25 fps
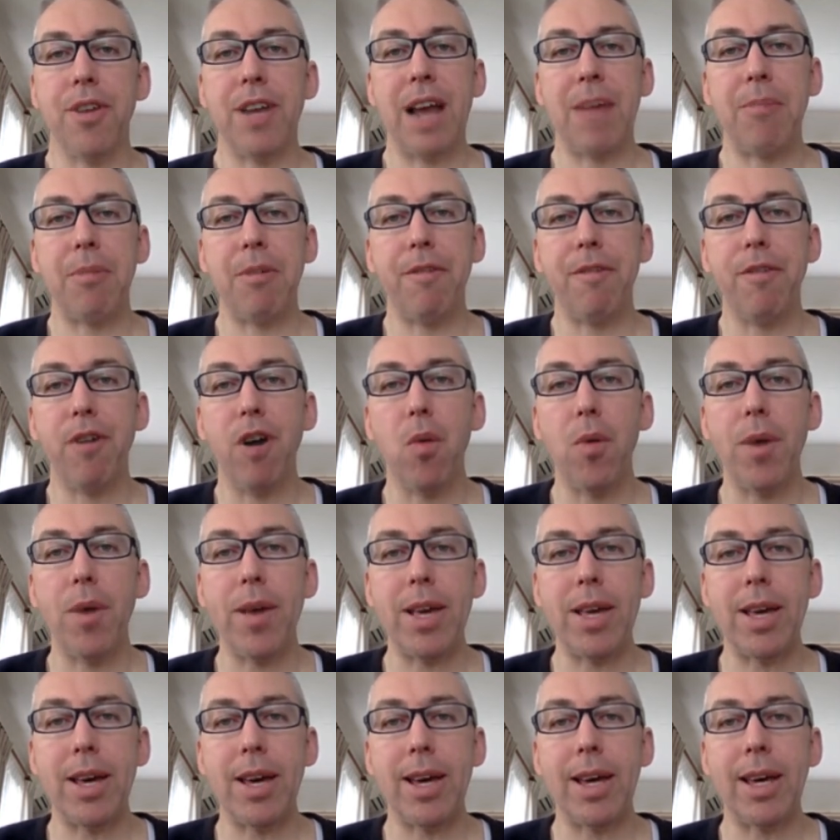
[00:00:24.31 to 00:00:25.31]
Now, before we
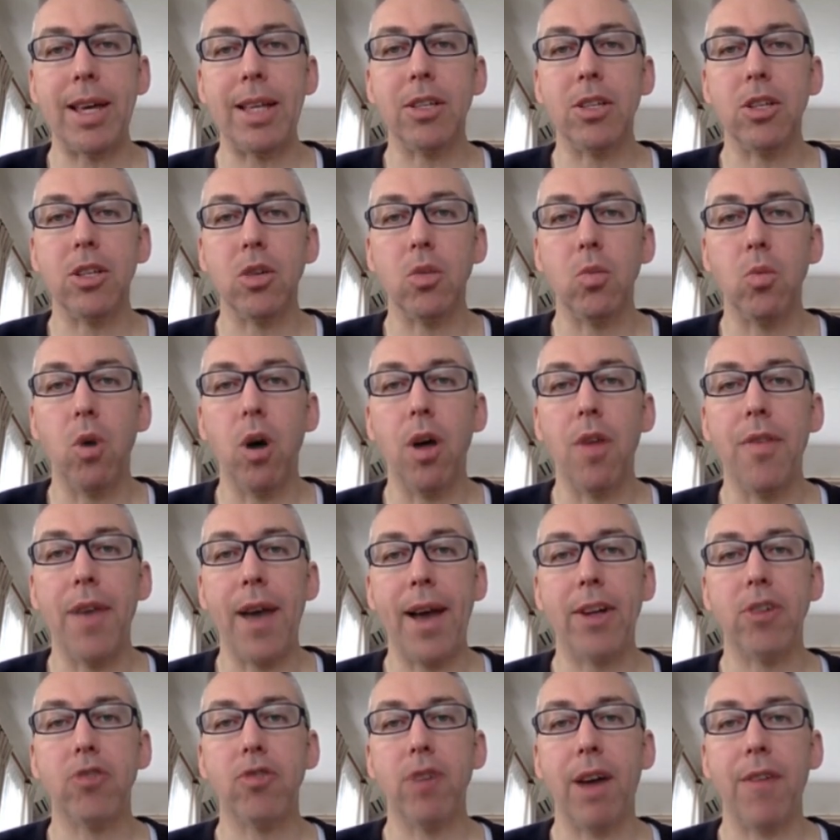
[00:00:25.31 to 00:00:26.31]
get into what
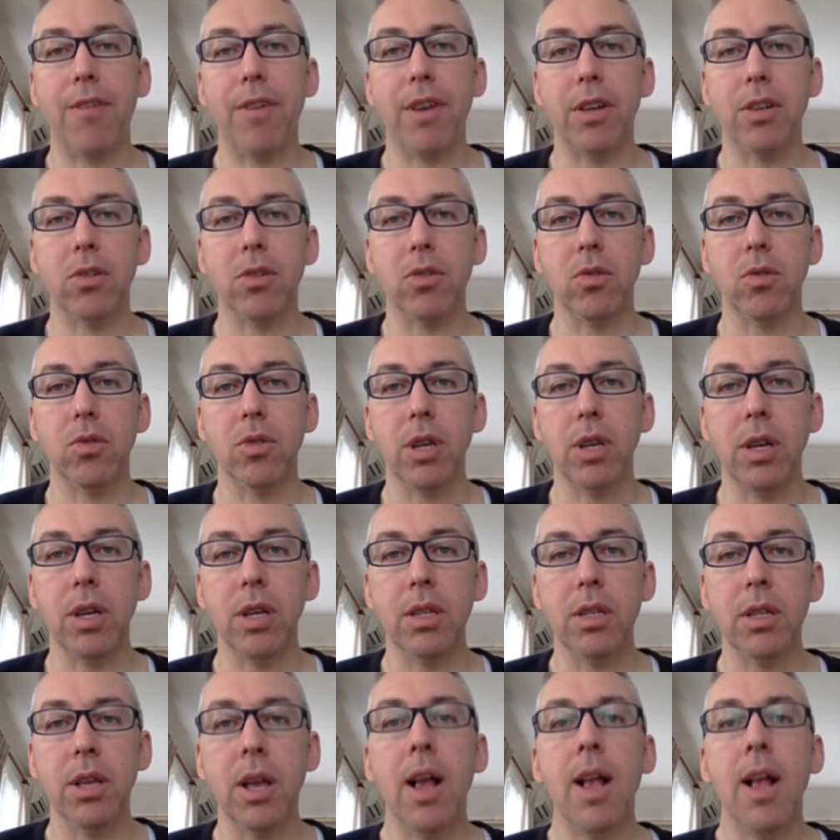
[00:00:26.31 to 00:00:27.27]
that traffic source is,